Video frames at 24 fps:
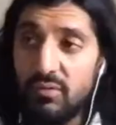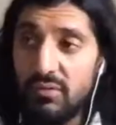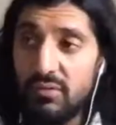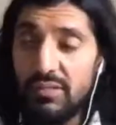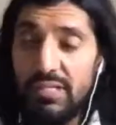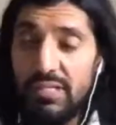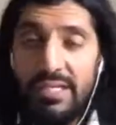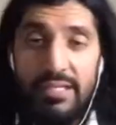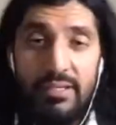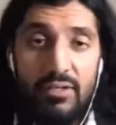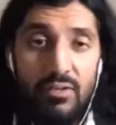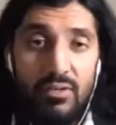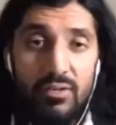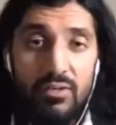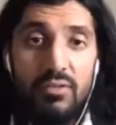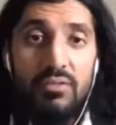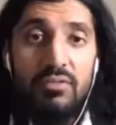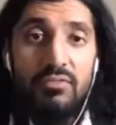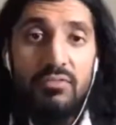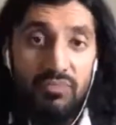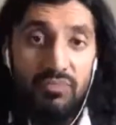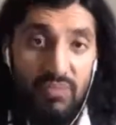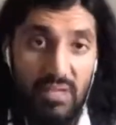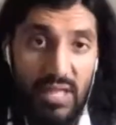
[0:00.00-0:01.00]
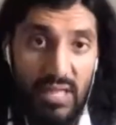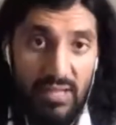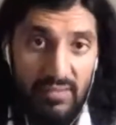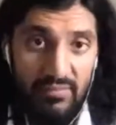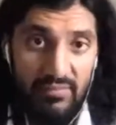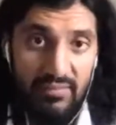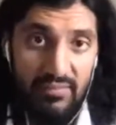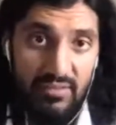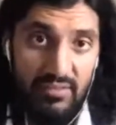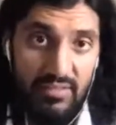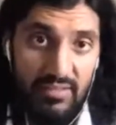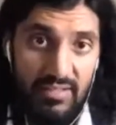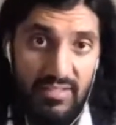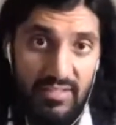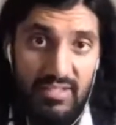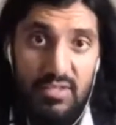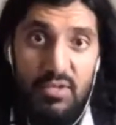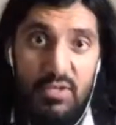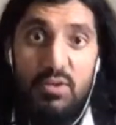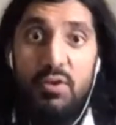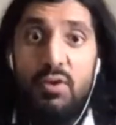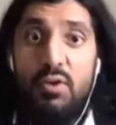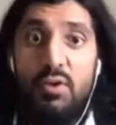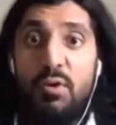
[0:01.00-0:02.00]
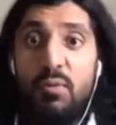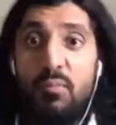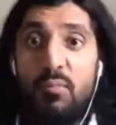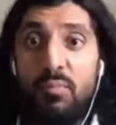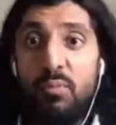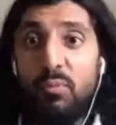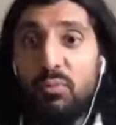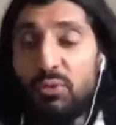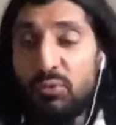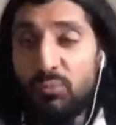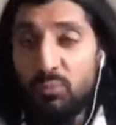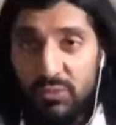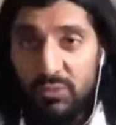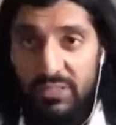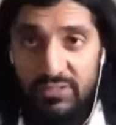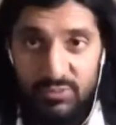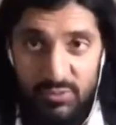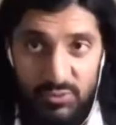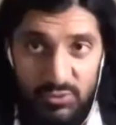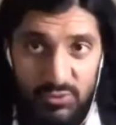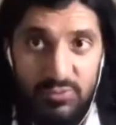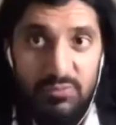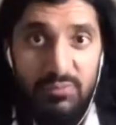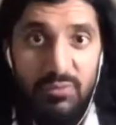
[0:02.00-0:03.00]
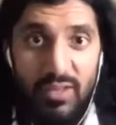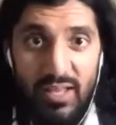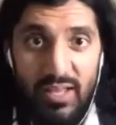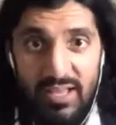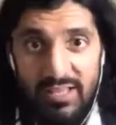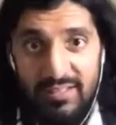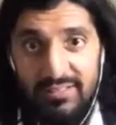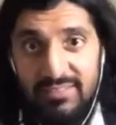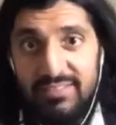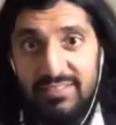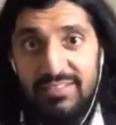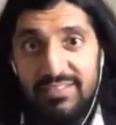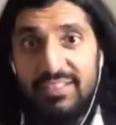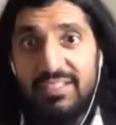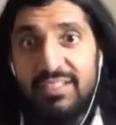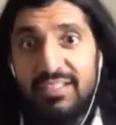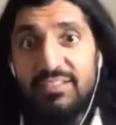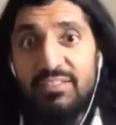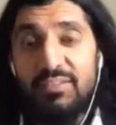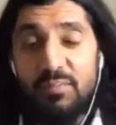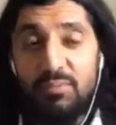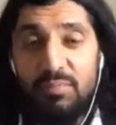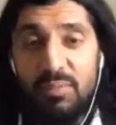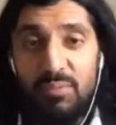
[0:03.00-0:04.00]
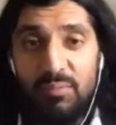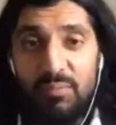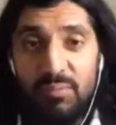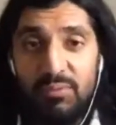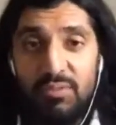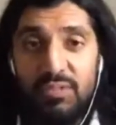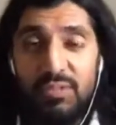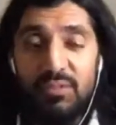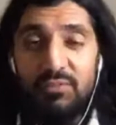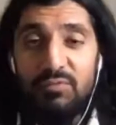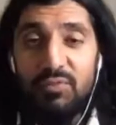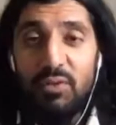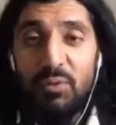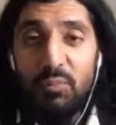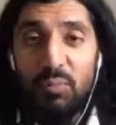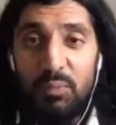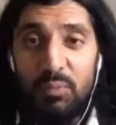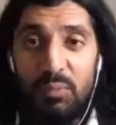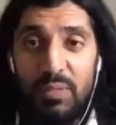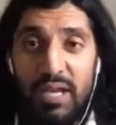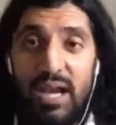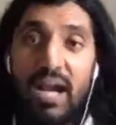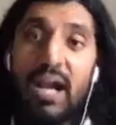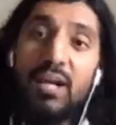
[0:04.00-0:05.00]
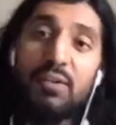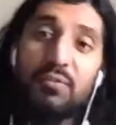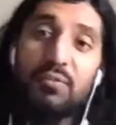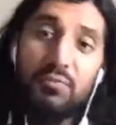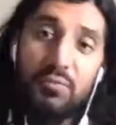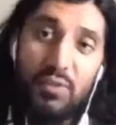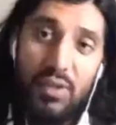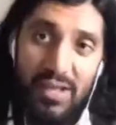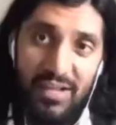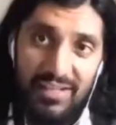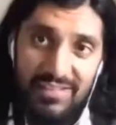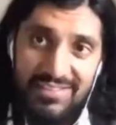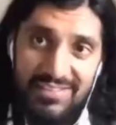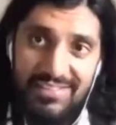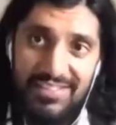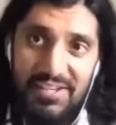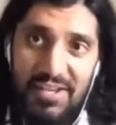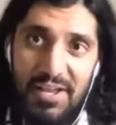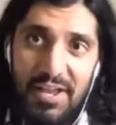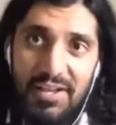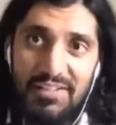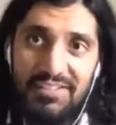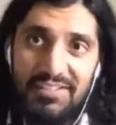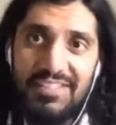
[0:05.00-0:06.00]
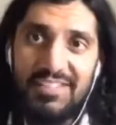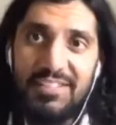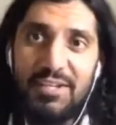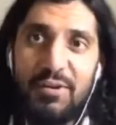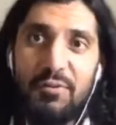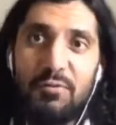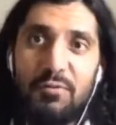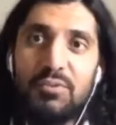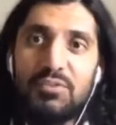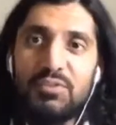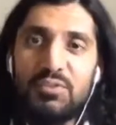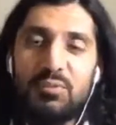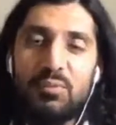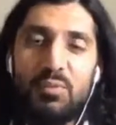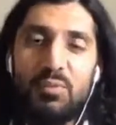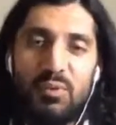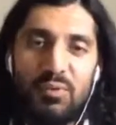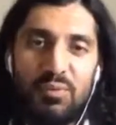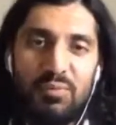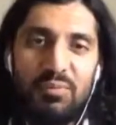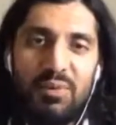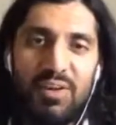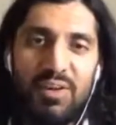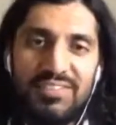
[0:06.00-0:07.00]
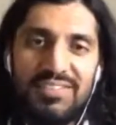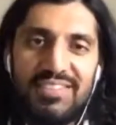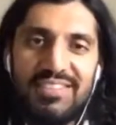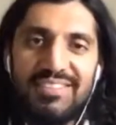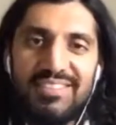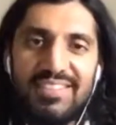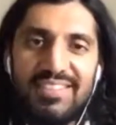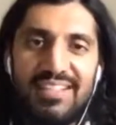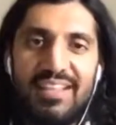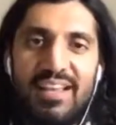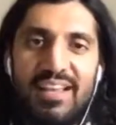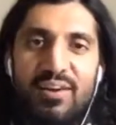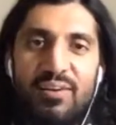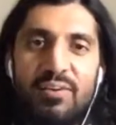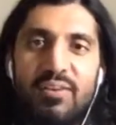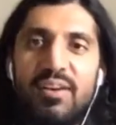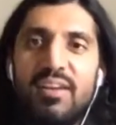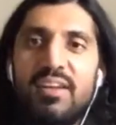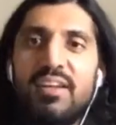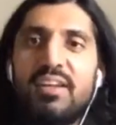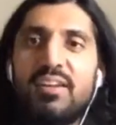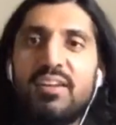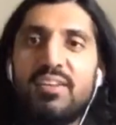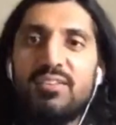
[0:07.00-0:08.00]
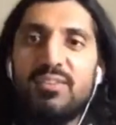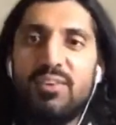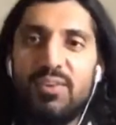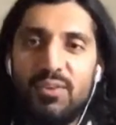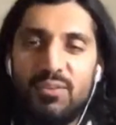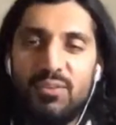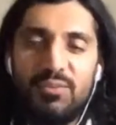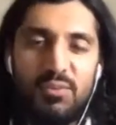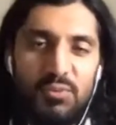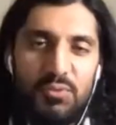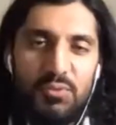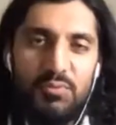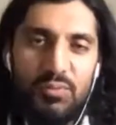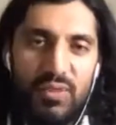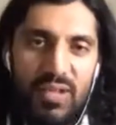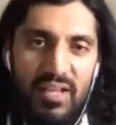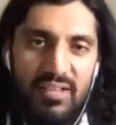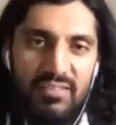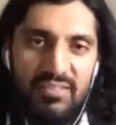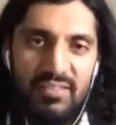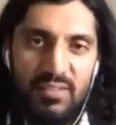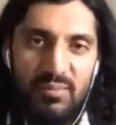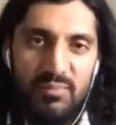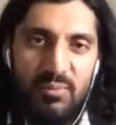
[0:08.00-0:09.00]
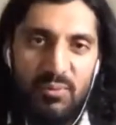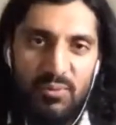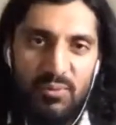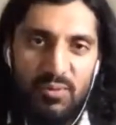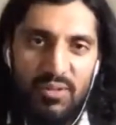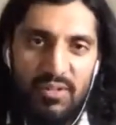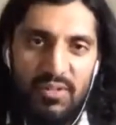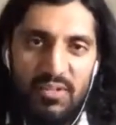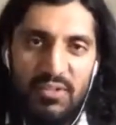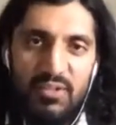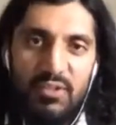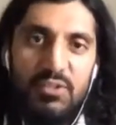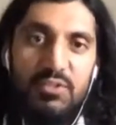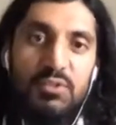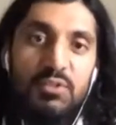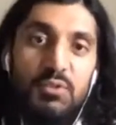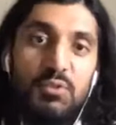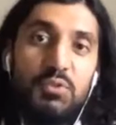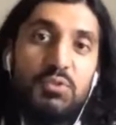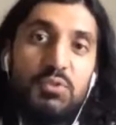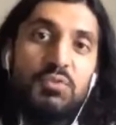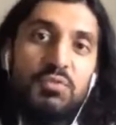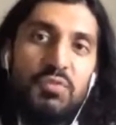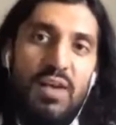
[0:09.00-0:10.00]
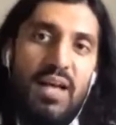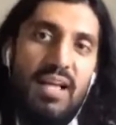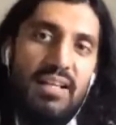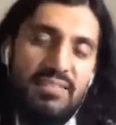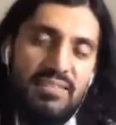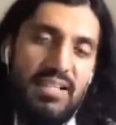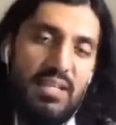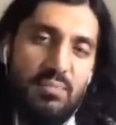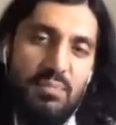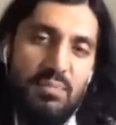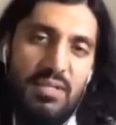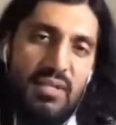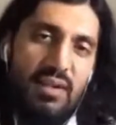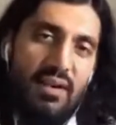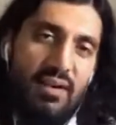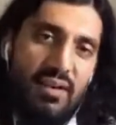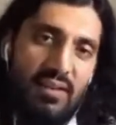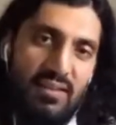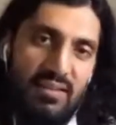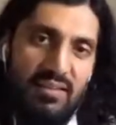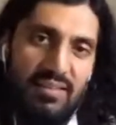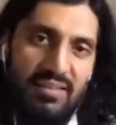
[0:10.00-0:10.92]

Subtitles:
lighter Flask. But when you research Flask, the people that are developing behind Flask, actually, that originally were on the project, say now, no, don't use Flask anymore. Use Fast API,